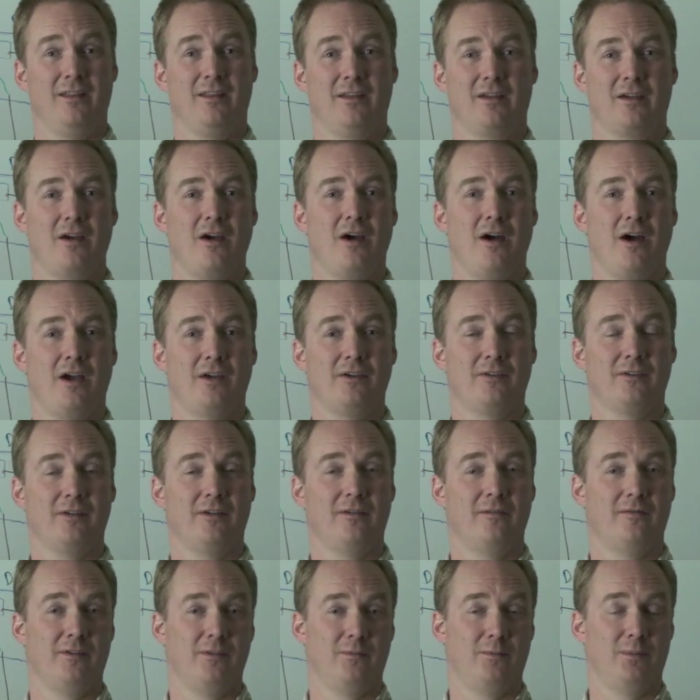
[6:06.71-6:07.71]
the cost
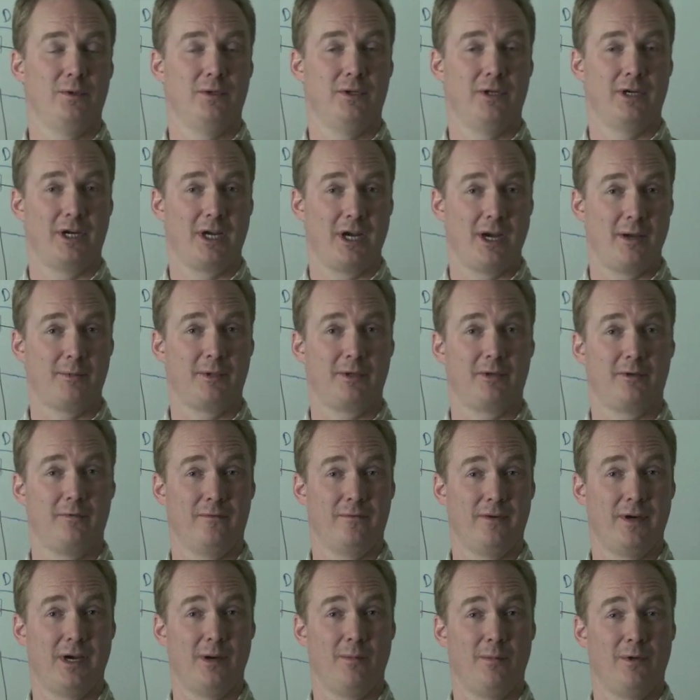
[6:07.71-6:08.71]
of deploying optical
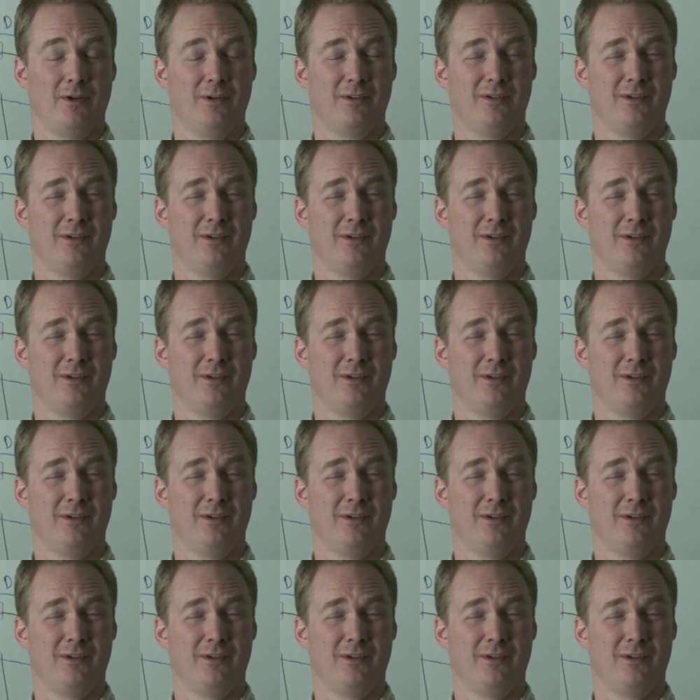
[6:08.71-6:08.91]
fiber.